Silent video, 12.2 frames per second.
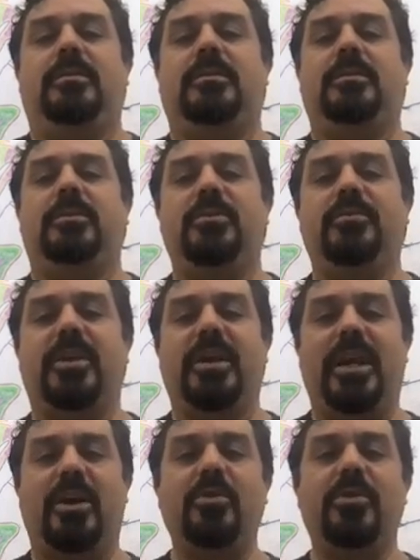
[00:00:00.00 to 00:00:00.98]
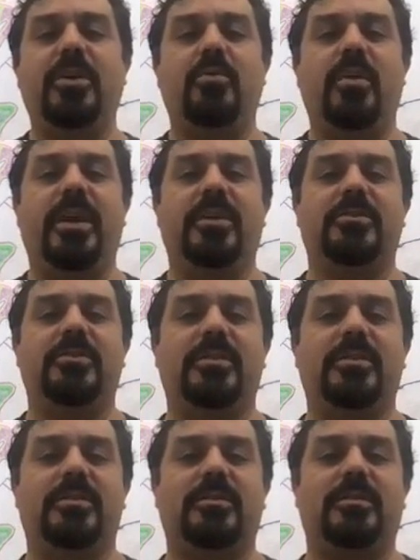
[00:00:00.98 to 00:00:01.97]
One very healthy way is
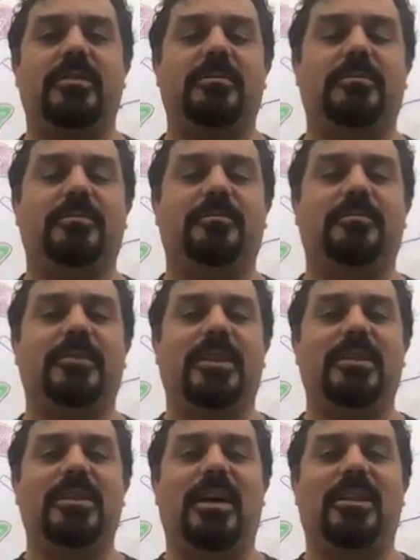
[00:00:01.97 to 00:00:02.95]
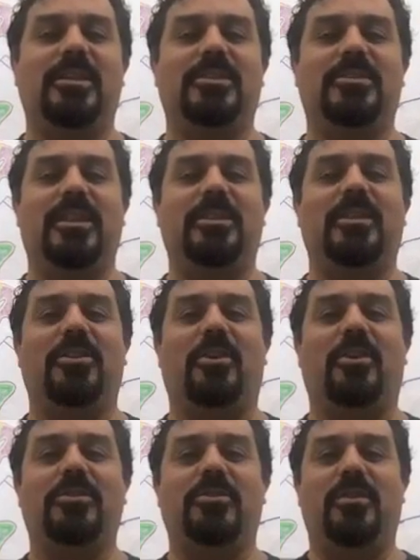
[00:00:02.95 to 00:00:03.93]
just acknowledge that the
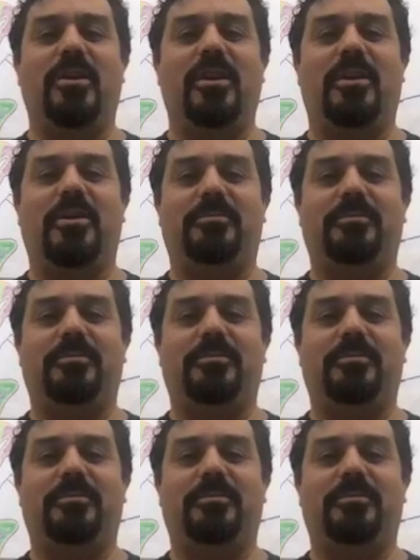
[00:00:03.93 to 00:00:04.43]
thoughts are there.